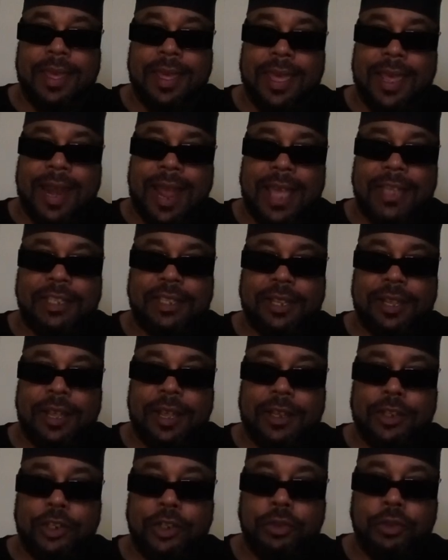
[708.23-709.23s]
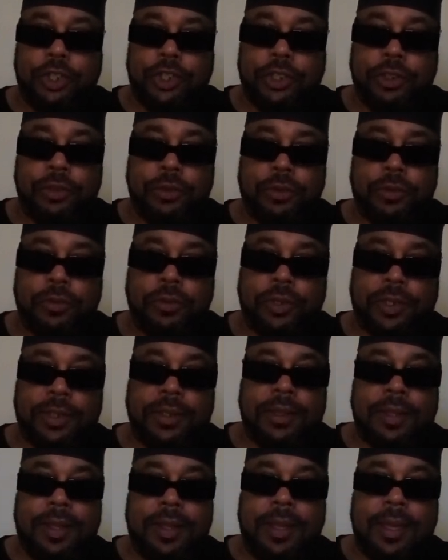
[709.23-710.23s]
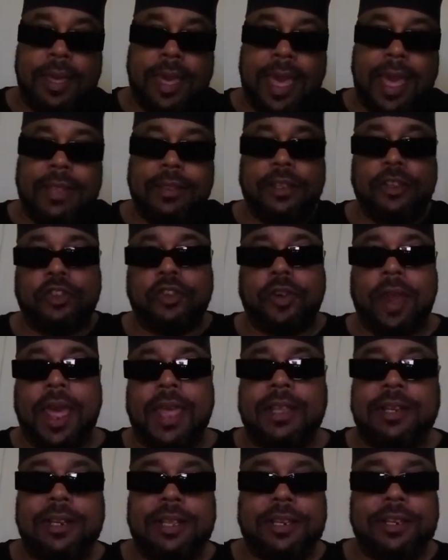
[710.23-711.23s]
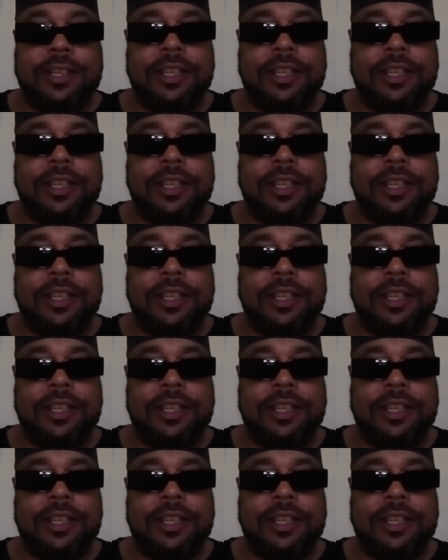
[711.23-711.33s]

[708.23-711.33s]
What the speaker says: and I used to do shoes at the dry cleaner,